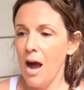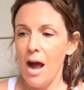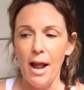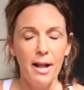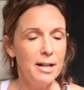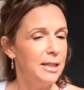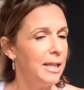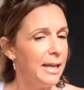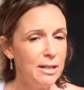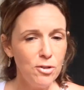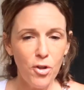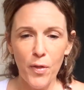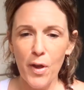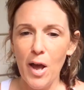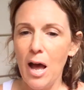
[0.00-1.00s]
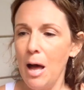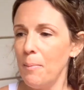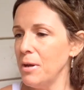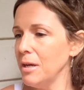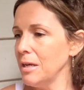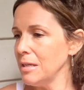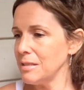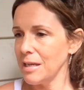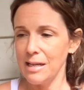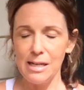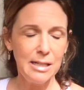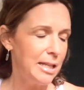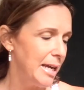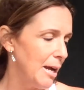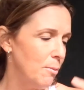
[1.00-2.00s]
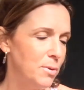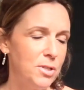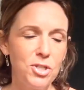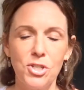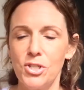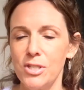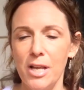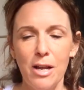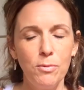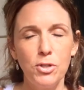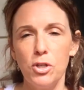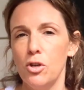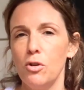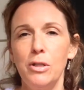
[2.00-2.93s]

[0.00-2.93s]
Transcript: I cleaned all the cupboards. It was